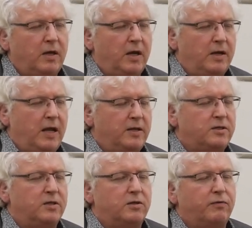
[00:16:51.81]

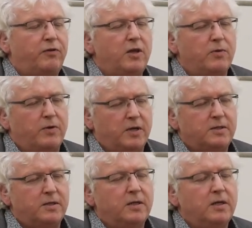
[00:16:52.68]
analysis of
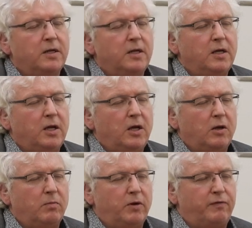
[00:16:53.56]
theories,
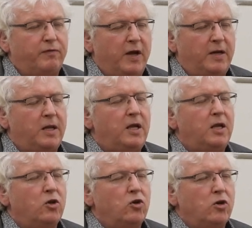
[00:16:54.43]
but finally,